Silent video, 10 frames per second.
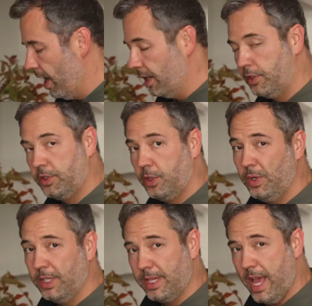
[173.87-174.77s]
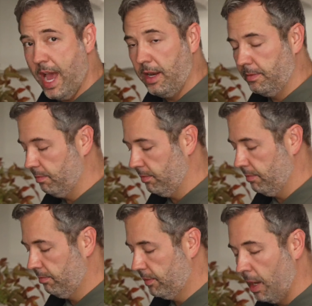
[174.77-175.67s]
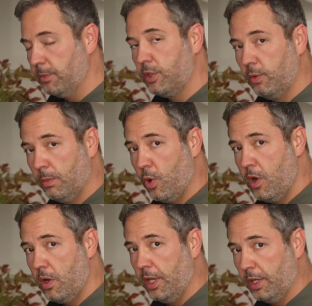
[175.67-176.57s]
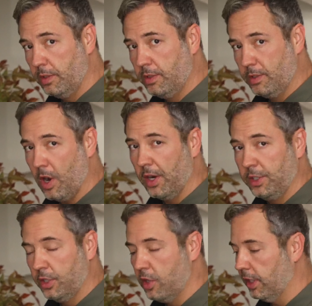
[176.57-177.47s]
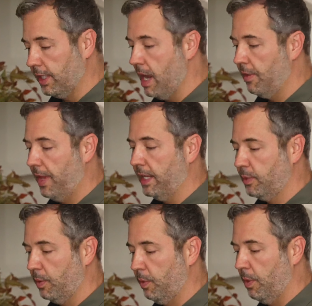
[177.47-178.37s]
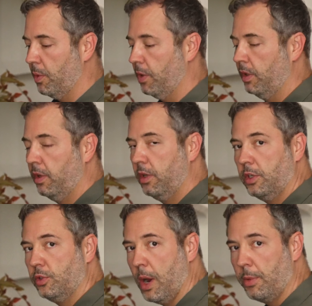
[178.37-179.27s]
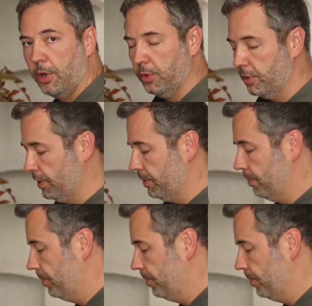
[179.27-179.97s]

And as soon as that comes to a boil and is starting to cook down, that's when we will drop our noodles.